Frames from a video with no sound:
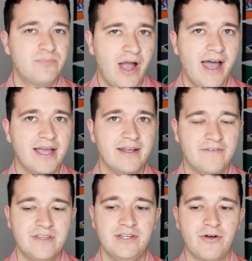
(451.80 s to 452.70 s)
McBride
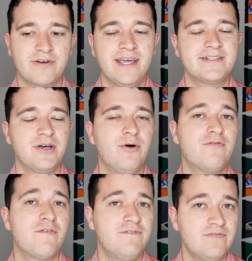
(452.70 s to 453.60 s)
of the New York Knicks,
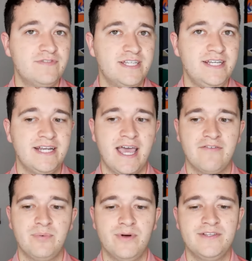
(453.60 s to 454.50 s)
over
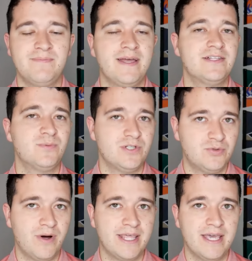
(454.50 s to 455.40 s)
15.5 points, minus
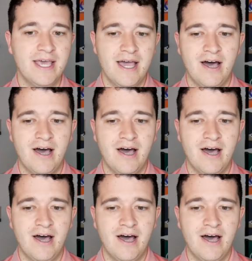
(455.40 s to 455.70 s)
120